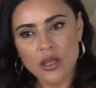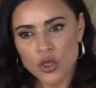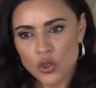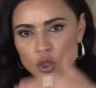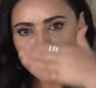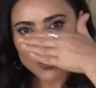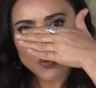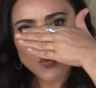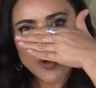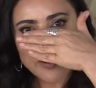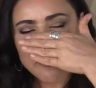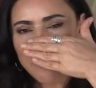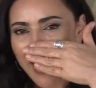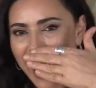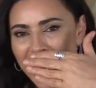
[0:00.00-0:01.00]
You should wear
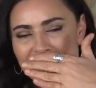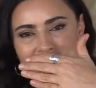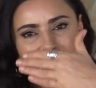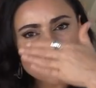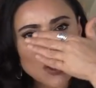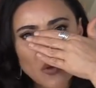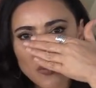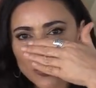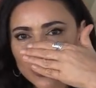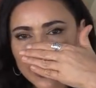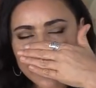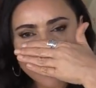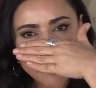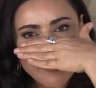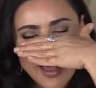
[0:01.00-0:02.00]
mask, double
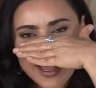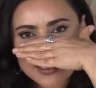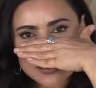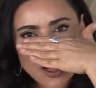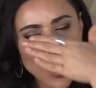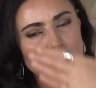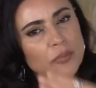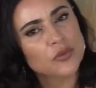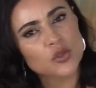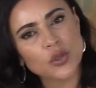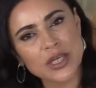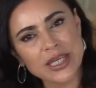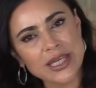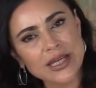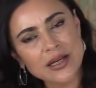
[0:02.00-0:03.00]
layer mask up to
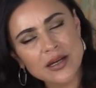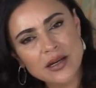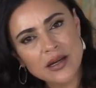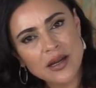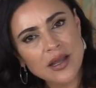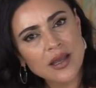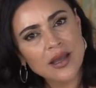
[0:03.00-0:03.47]
here,